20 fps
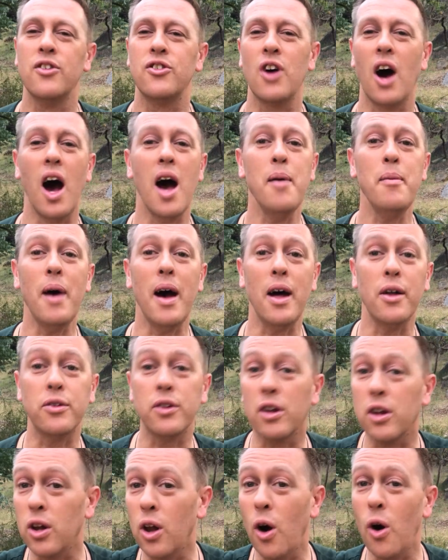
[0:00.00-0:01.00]
Thyme has
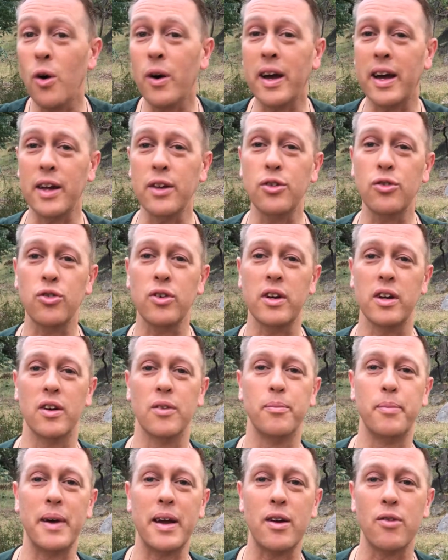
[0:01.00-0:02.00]
a long history
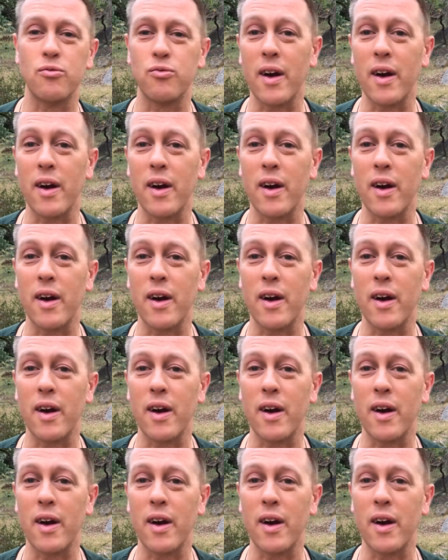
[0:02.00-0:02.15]
of being